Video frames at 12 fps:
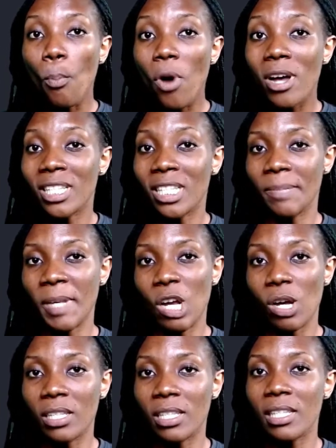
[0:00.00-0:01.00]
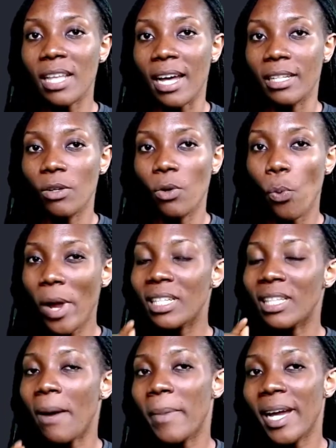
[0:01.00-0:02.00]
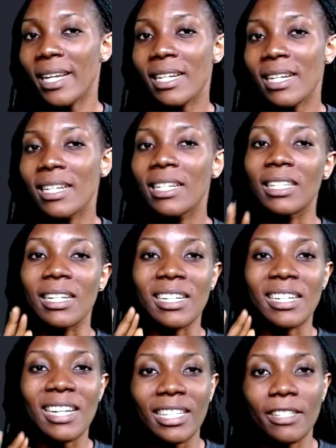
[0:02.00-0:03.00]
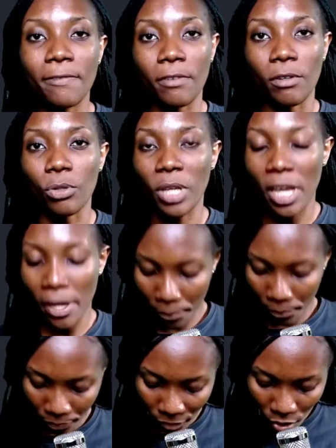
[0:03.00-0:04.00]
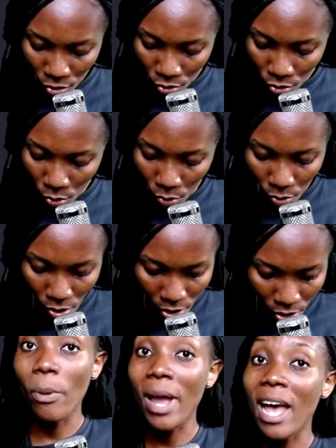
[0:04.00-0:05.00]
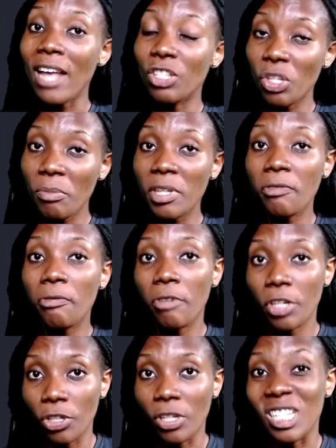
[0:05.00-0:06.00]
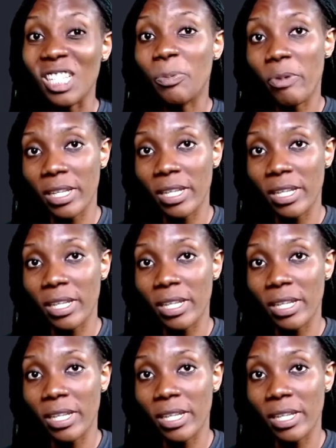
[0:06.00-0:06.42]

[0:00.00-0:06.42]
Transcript: must be considered when determining the net force, okay? So, when we are assuming friction is